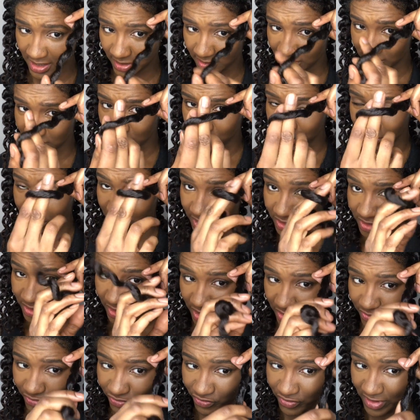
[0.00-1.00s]
So I'm going
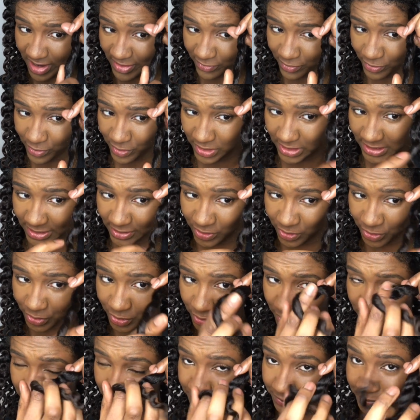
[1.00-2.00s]
to unravel a
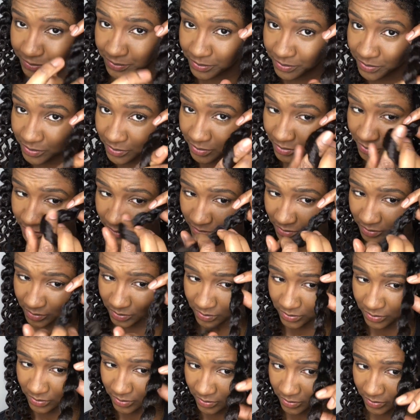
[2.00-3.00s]
little.
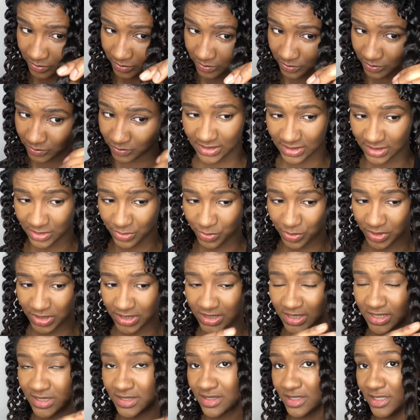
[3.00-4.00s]
So I don't wanna
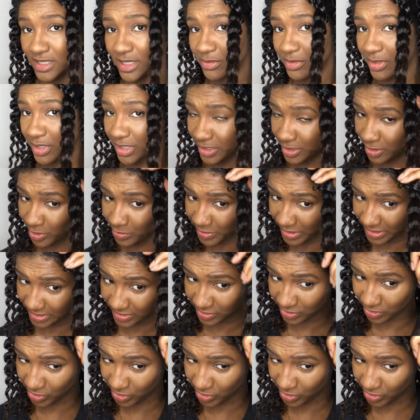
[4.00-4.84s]
disturb the curl pattern